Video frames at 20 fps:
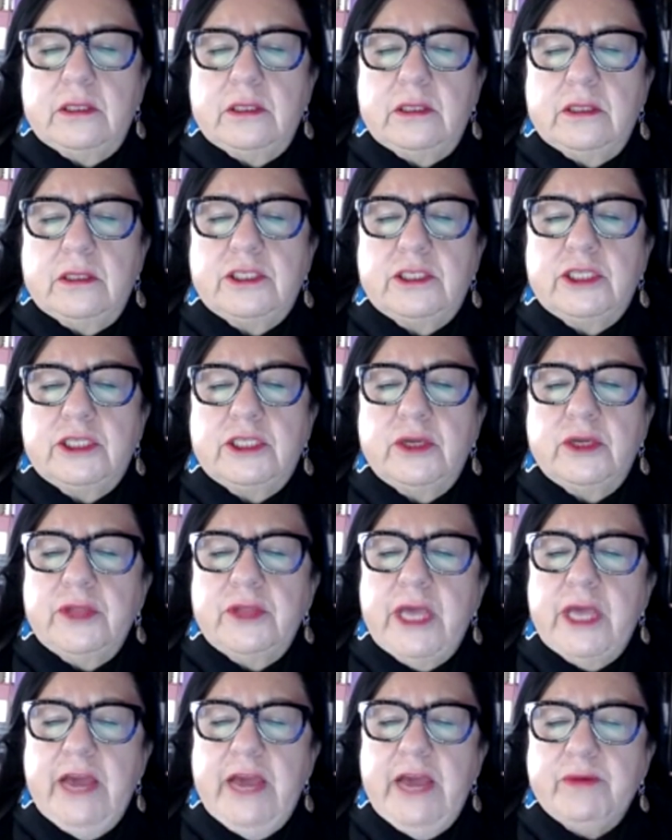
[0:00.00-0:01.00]
So they
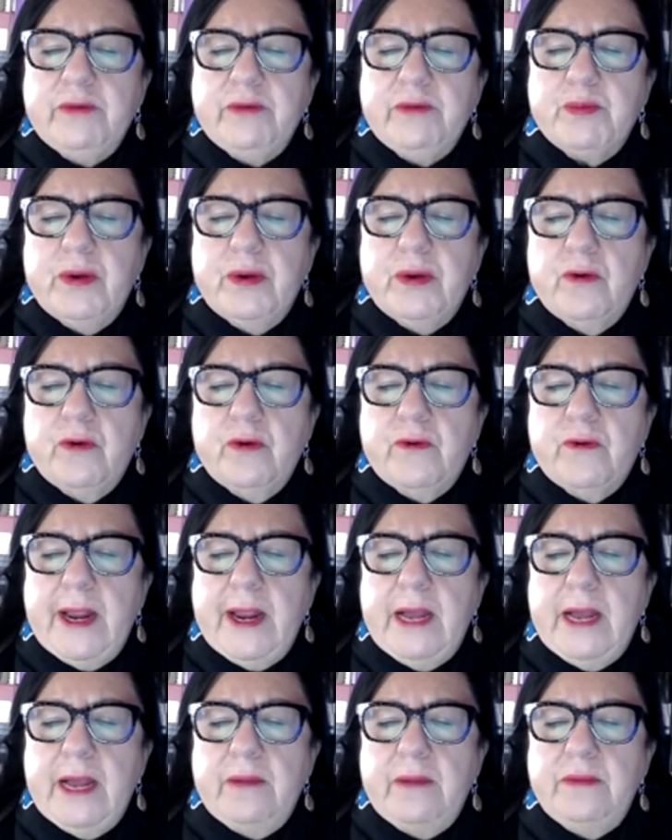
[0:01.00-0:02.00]
have a
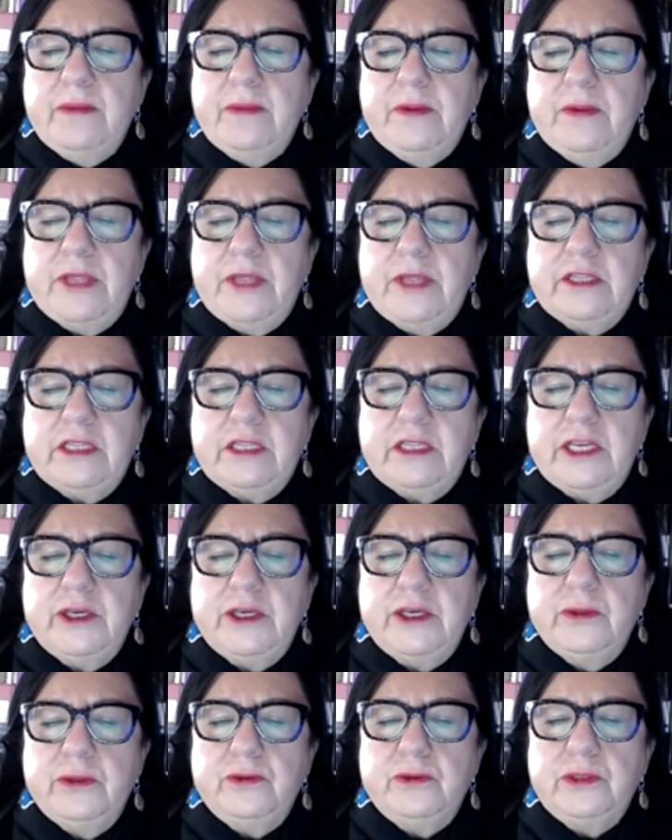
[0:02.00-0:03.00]
program that they
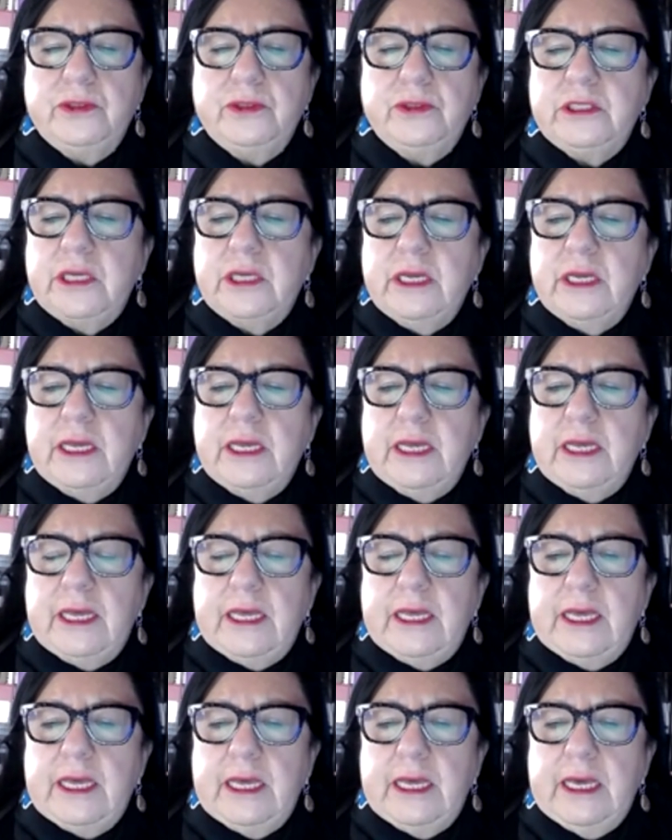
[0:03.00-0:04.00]
use,
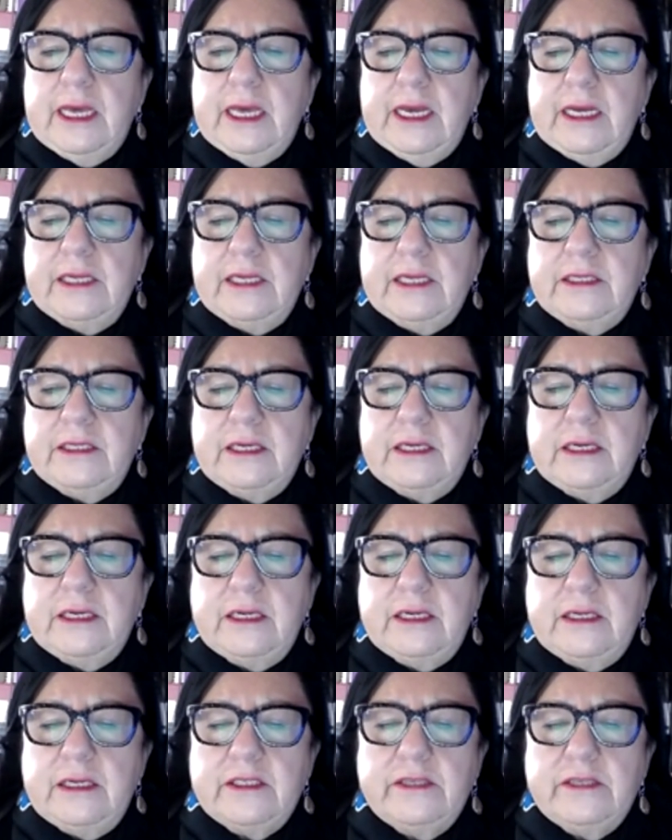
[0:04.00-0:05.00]
and
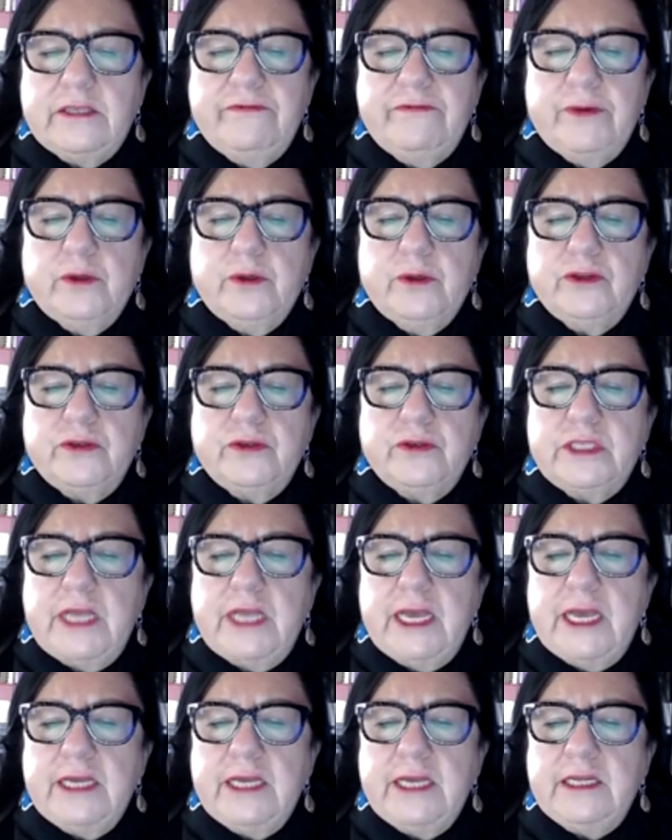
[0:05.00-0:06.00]
uh, some folks are
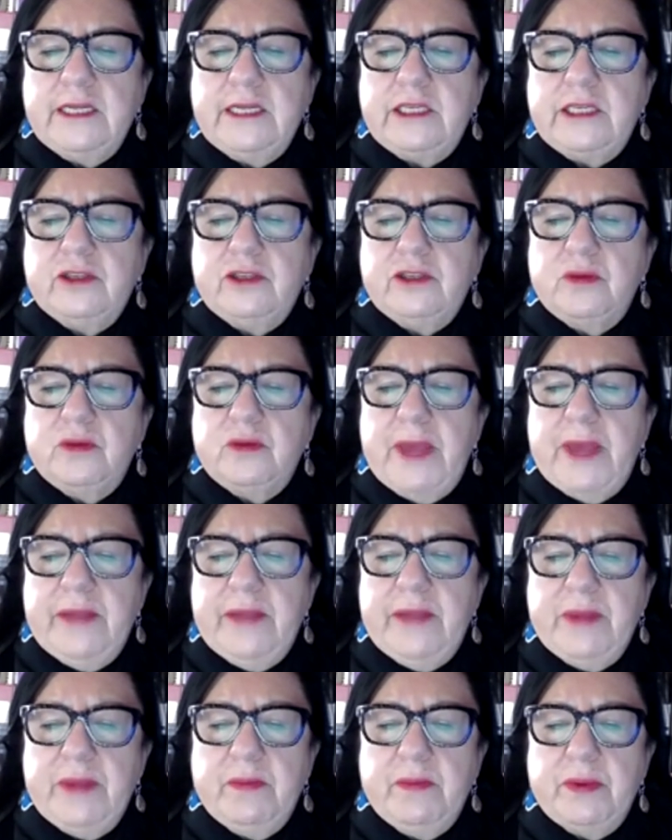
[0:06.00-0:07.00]
saying it took band
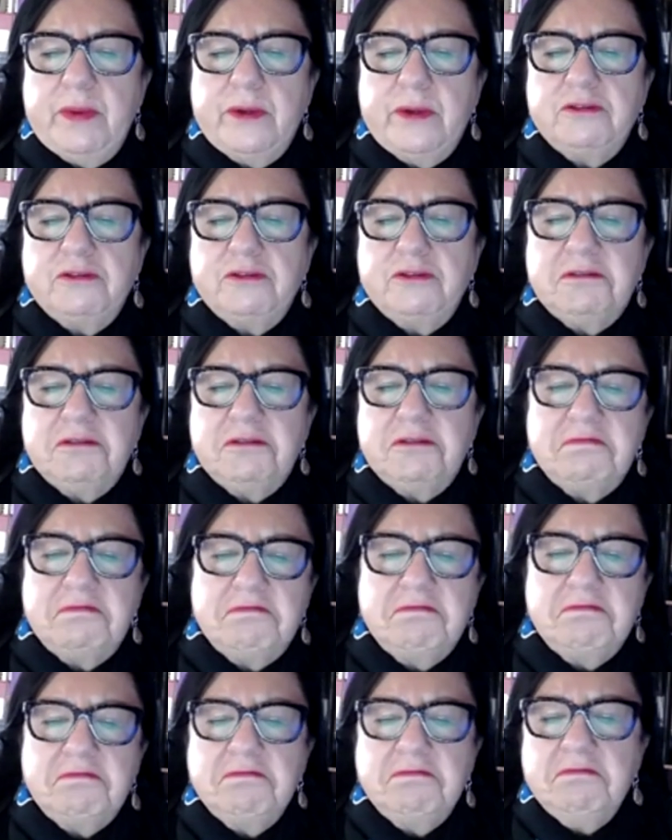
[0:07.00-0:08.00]
members
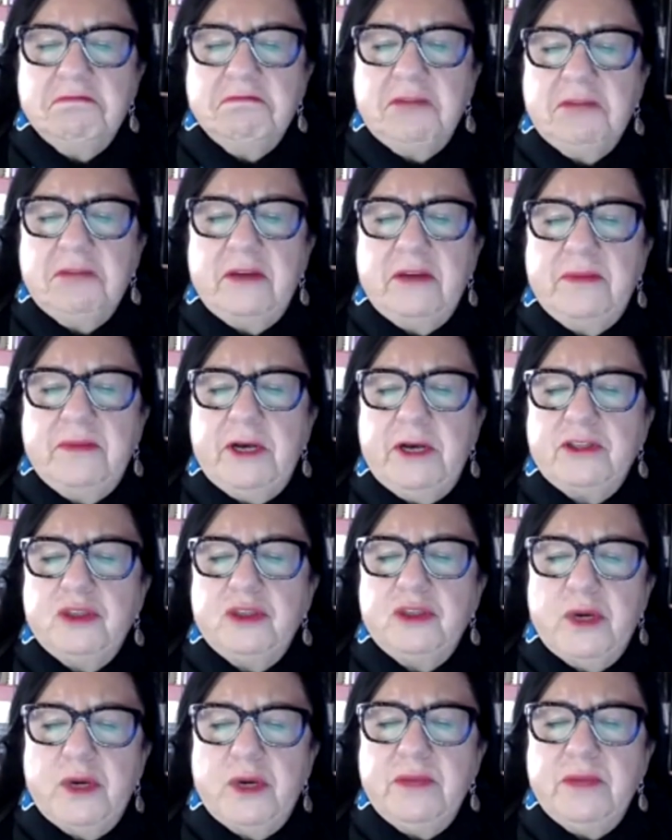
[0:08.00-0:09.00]
hmm, about
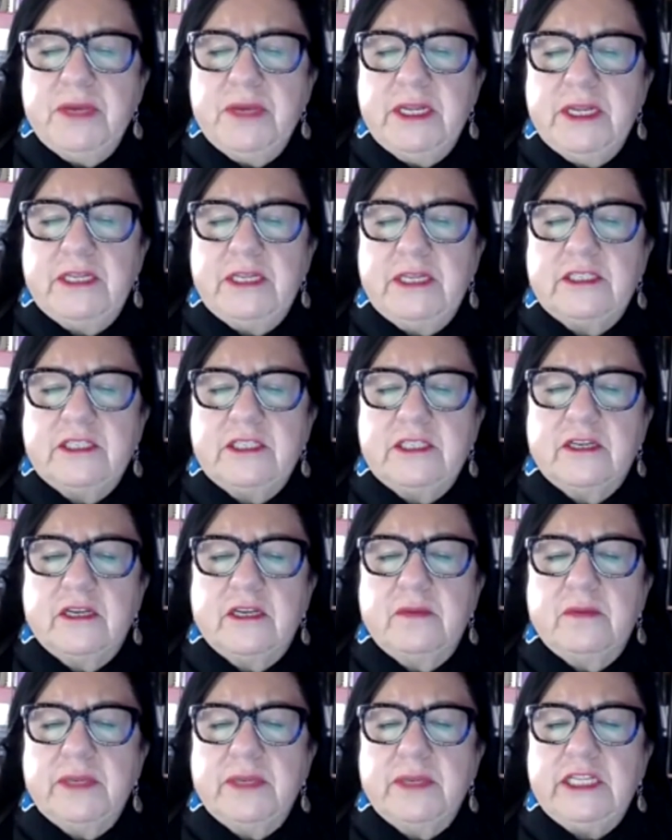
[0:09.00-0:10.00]
20 minutes to
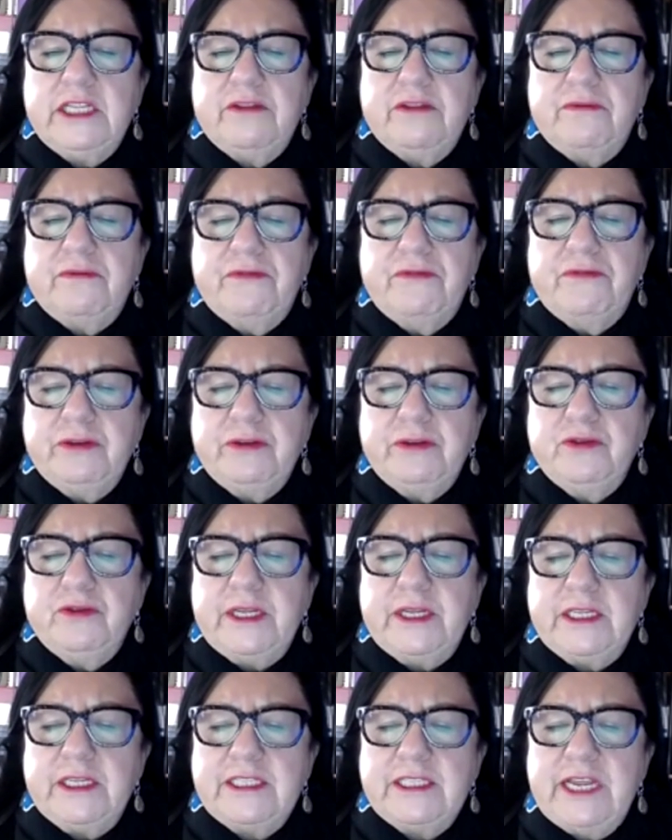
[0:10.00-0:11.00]
complete their federal
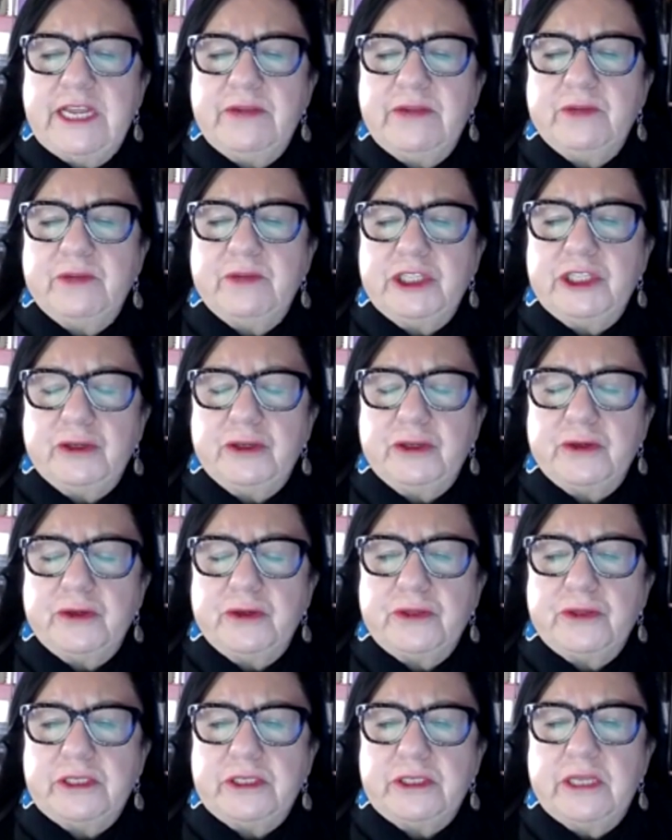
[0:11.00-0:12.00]
and state
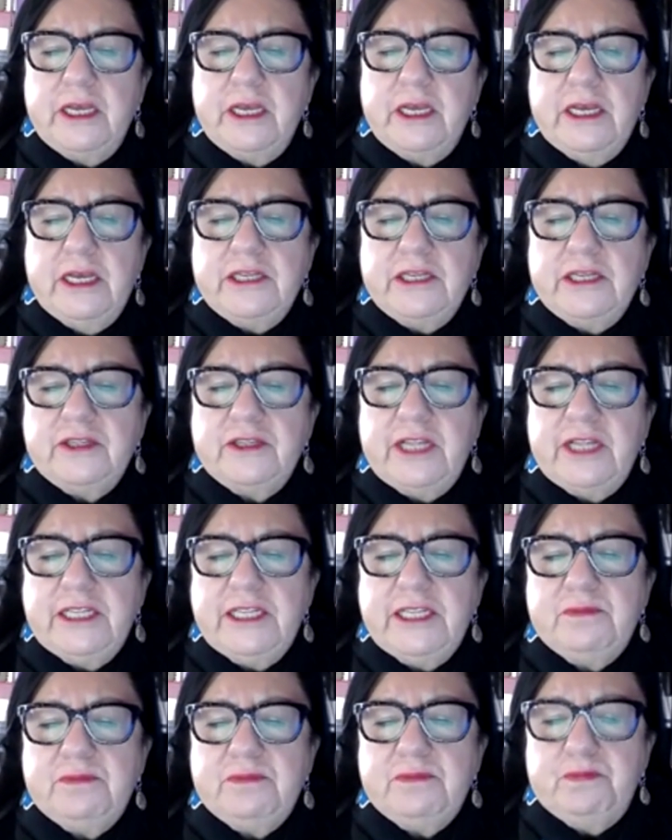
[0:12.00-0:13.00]
returns. So
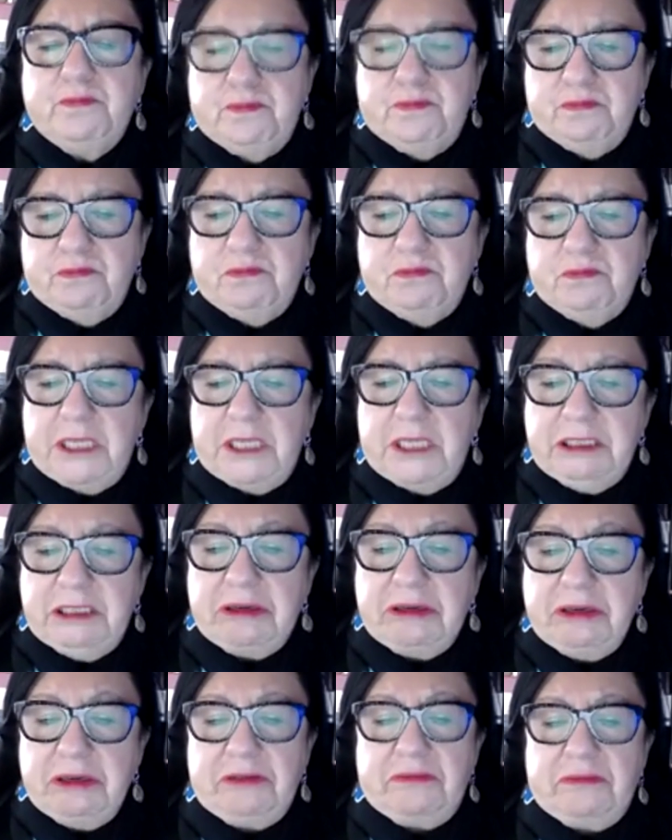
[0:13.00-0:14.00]
that's that's
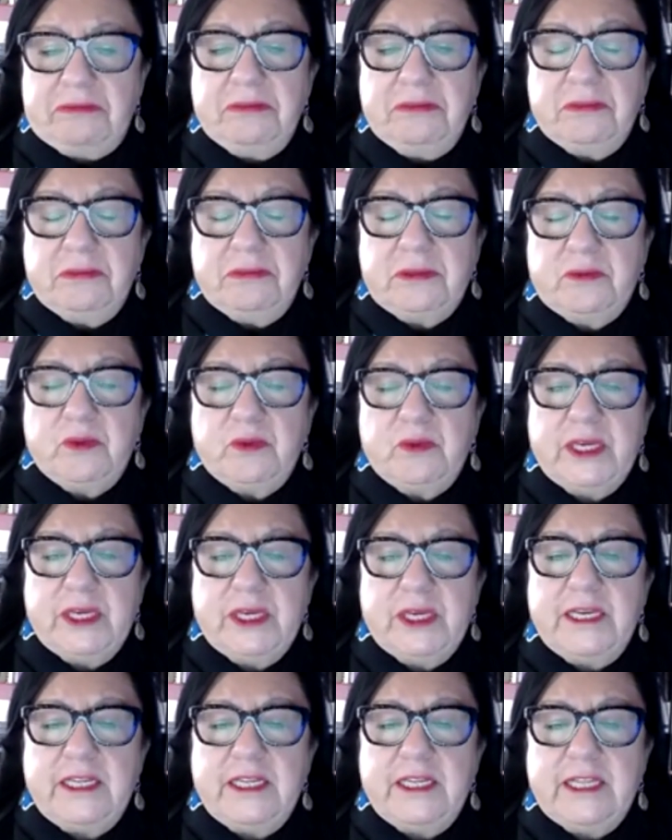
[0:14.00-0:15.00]
good. We
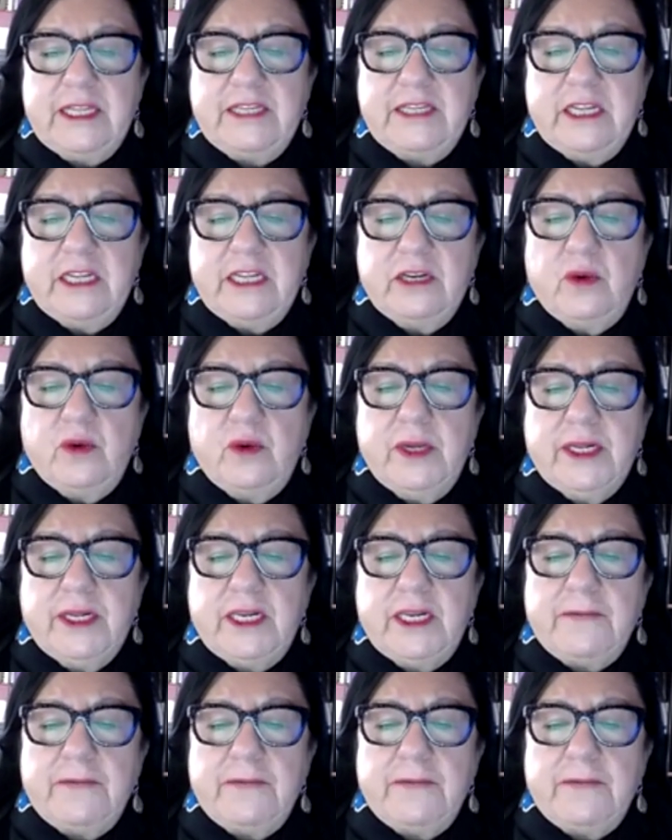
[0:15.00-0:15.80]
can get that done quickly.